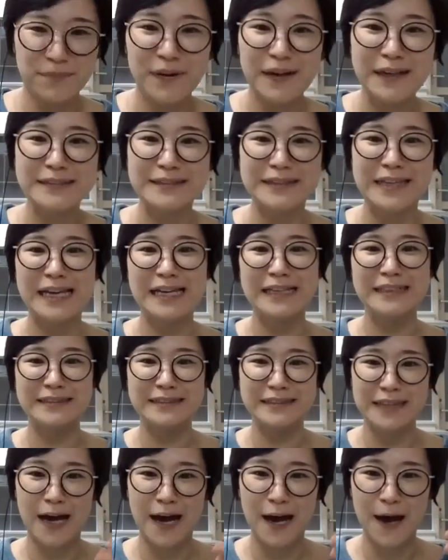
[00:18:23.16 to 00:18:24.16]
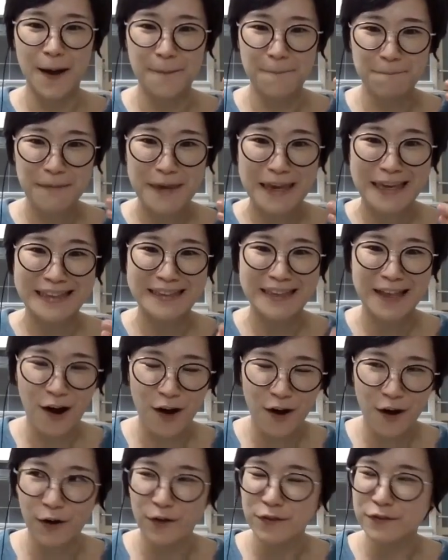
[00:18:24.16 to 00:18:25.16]
Oh, presence, thank you so um, much. And
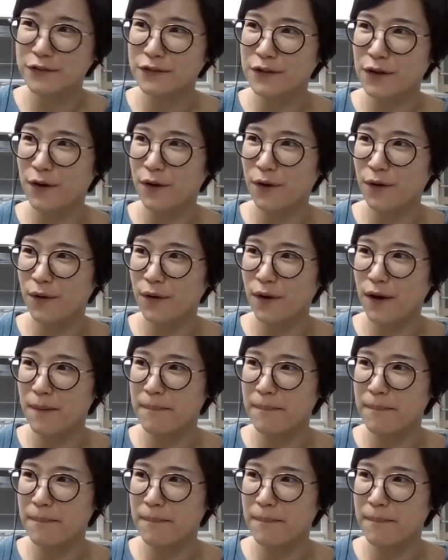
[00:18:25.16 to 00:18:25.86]
also